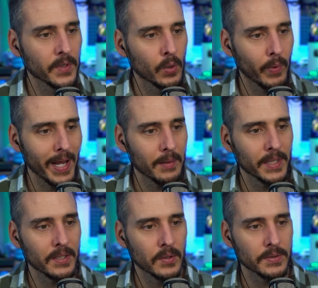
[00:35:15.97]

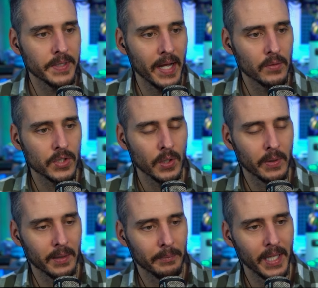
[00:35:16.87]
Randomly goes down
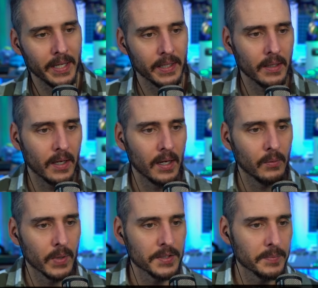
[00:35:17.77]
showing blank uh,
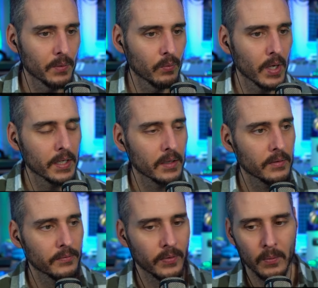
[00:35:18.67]
when it's been running
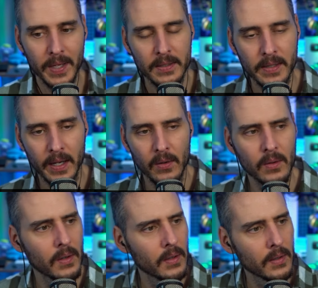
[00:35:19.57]
for a week now.
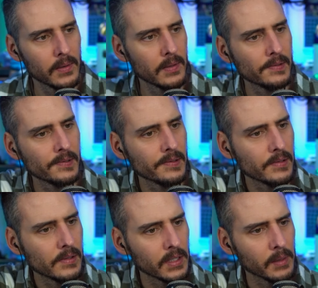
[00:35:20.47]

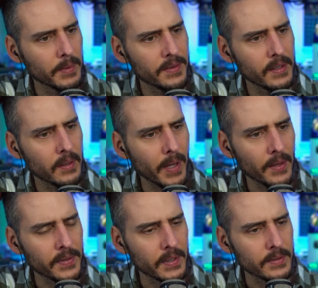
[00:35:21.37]
Let me think
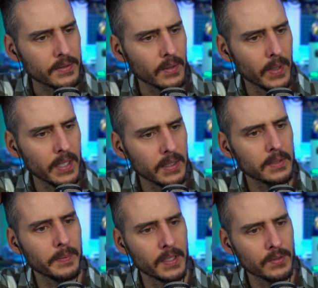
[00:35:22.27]
about this. So, any
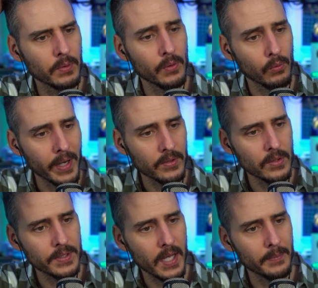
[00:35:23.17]
experience with rancher
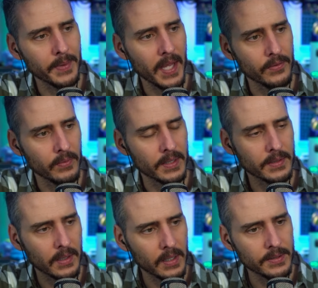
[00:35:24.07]
setup K3s
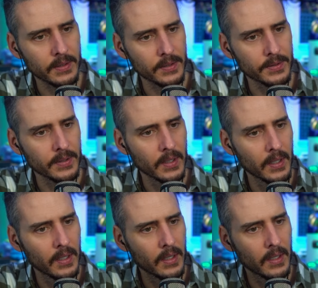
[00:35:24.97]
clusters
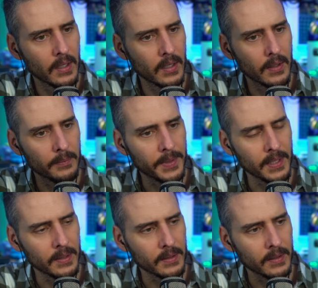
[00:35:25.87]

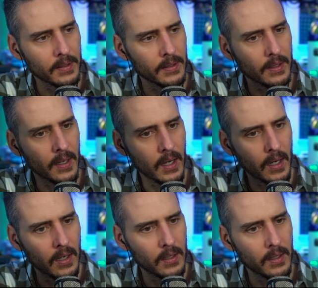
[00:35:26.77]
being
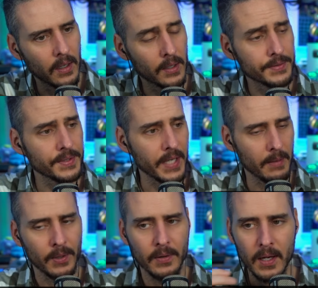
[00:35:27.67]

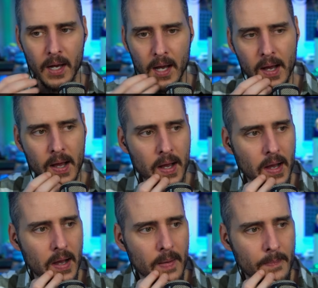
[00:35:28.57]
unstable?
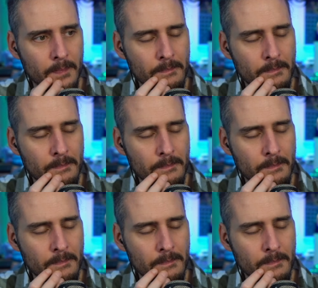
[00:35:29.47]
Um.